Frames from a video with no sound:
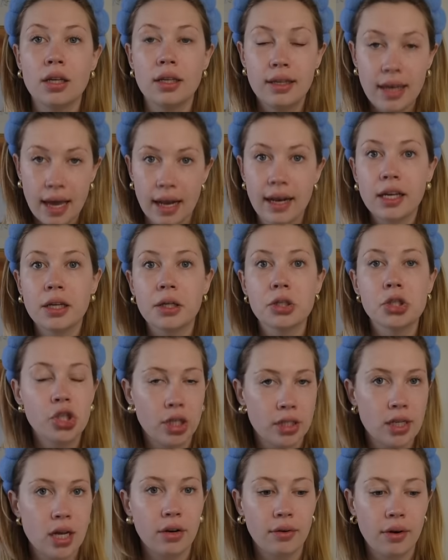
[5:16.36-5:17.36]
getting
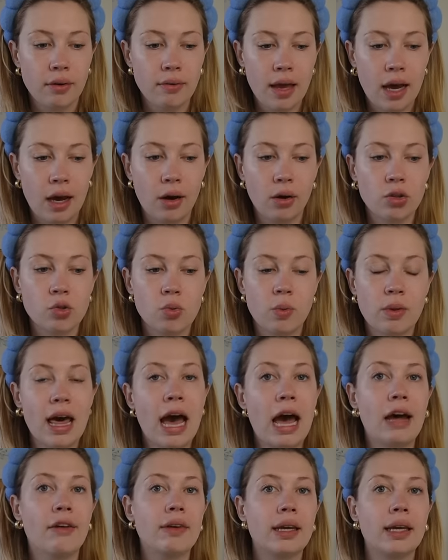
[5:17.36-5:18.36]
shit done around the house with
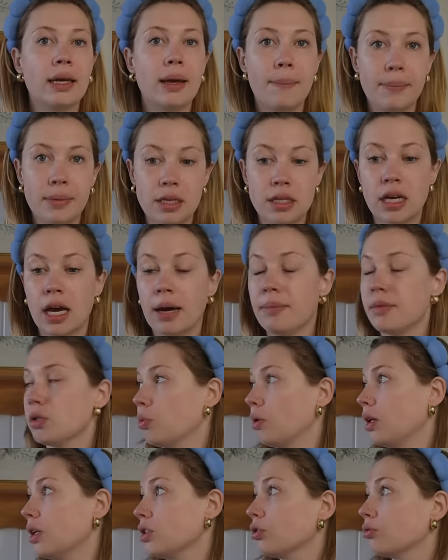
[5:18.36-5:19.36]
having me time as
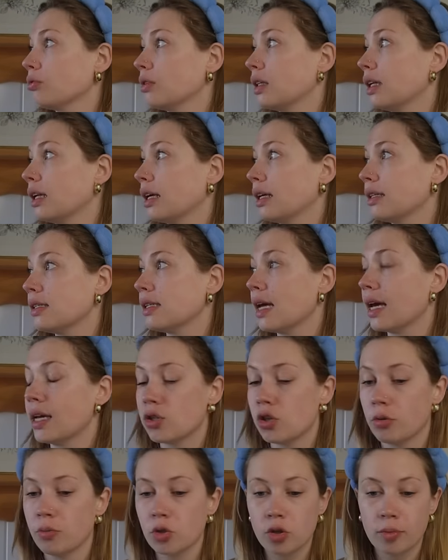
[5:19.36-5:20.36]
well. It's a really nice day,
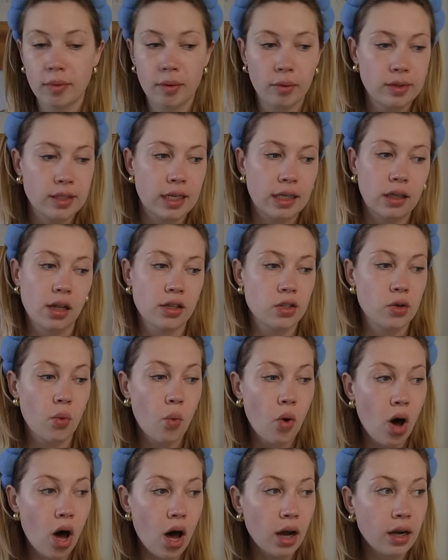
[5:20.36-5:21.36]
so I'm assuming we'll take lots of
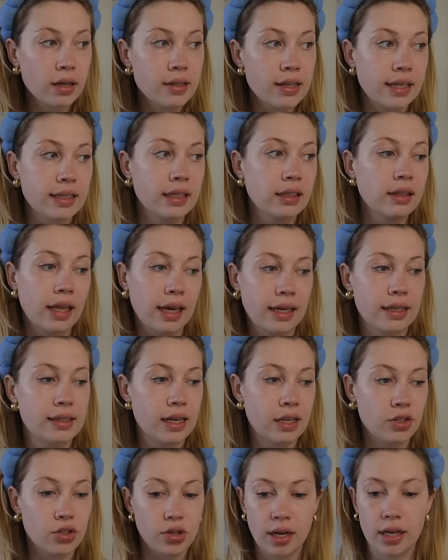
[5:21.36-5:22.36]
walks. I did legs
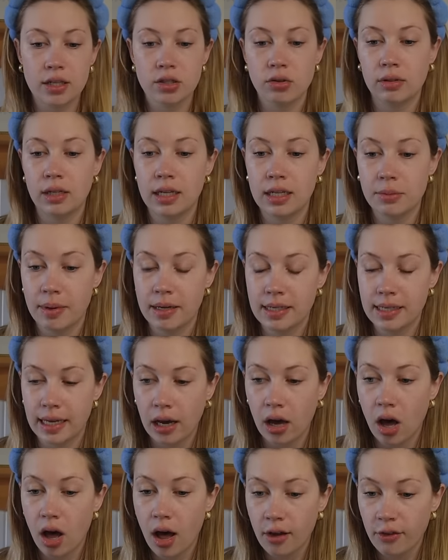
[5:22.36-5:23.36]
yesterday, so today's my day
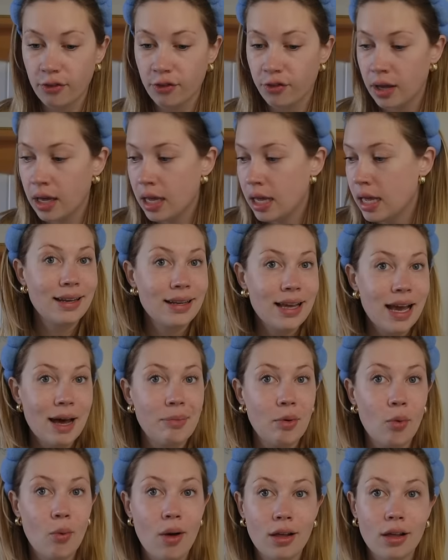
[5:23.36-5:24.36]
off. And yeah,
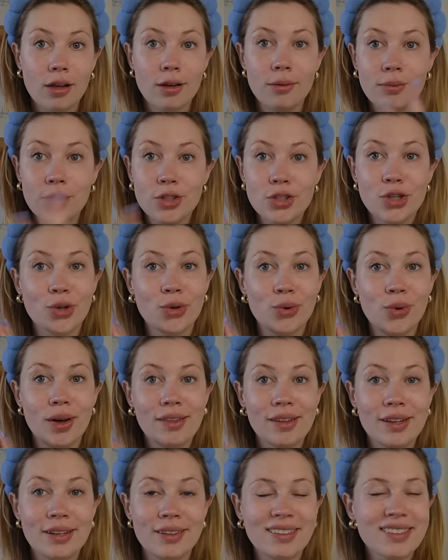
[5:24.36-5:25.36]
but welcome to a
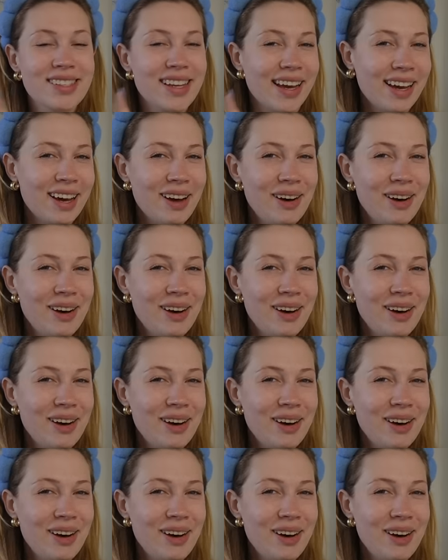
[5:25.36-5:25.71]
little day at